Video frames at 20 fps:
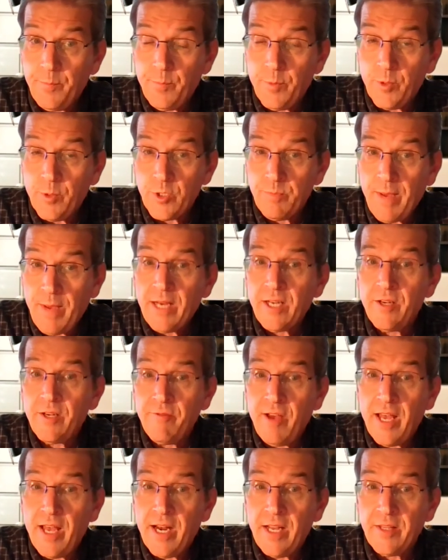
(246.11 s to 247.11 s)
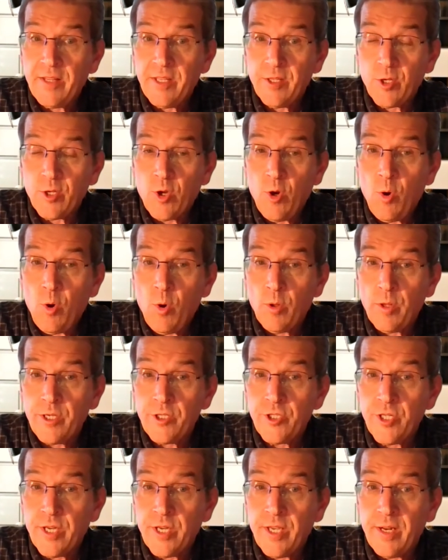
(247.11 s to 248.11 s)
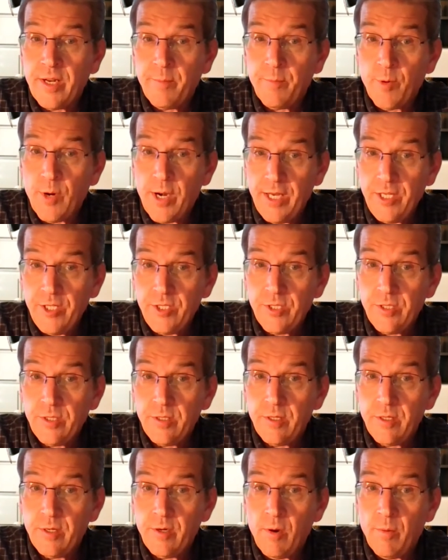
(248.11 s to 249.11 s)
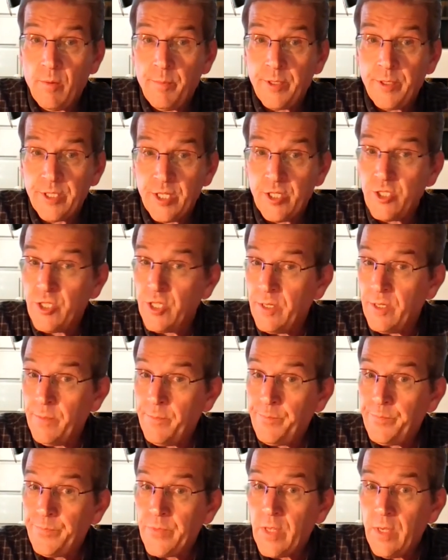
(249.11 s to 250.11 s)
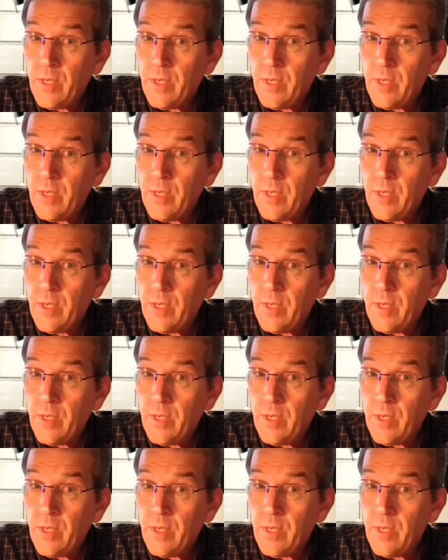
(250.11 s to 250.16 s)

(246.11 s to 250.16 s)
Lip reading: perspective on it that the coalition can embrace, a position.